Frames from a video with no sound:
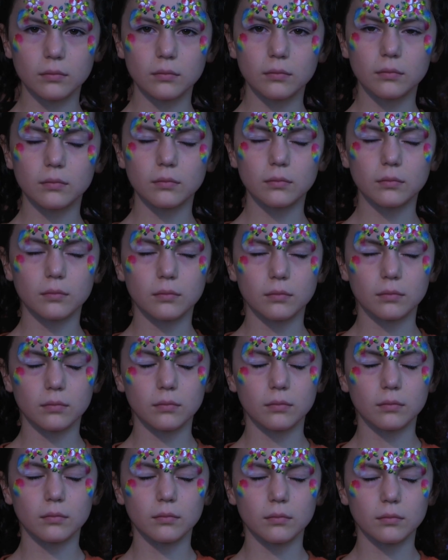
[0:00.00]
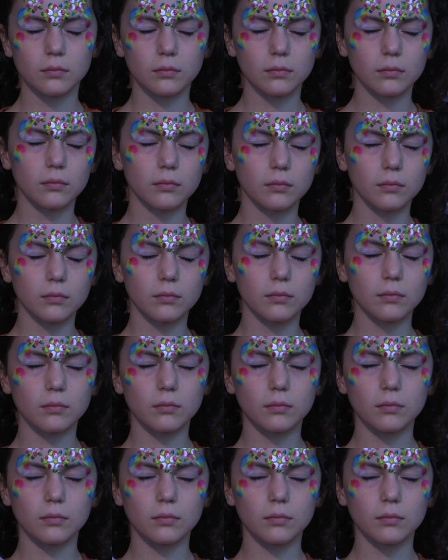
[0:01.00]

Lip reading: Nothing is said.